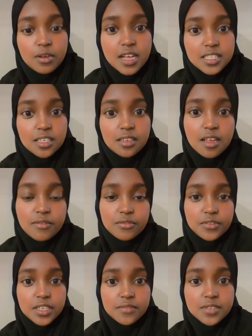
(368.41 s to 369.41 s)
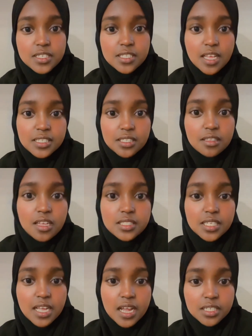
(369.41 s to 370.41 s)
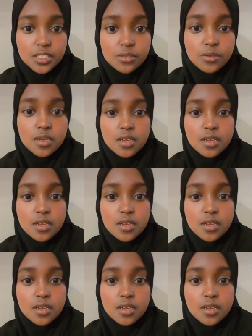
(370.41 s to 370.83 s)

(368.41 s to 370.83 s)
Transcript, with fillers: ask Allah for forgiveness, ask Allah to guide you